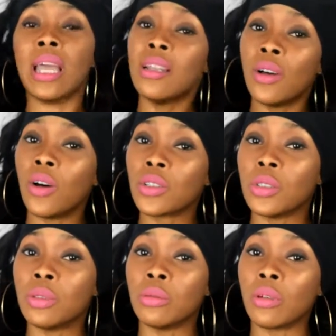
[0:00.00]
and
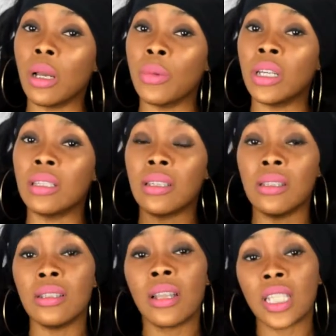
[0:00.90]
also subscribing, because
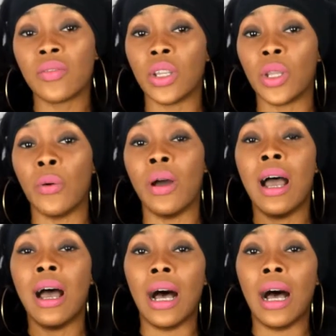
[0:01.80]
in the next video